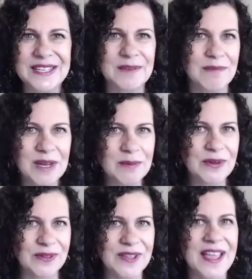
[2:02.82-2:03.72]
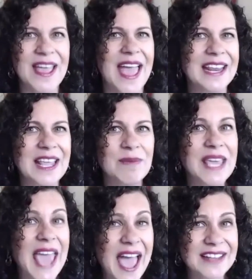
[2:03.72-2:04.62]
minimal and can be
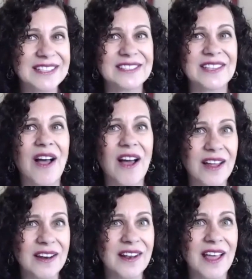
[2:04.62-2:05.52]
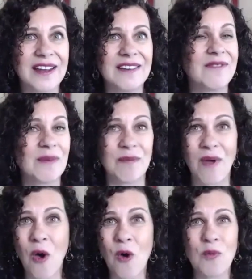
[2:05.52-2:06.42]
accessed online from
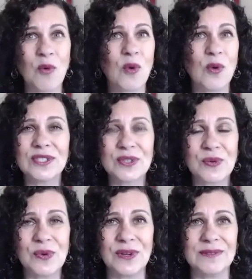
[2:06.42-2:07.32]
home or school.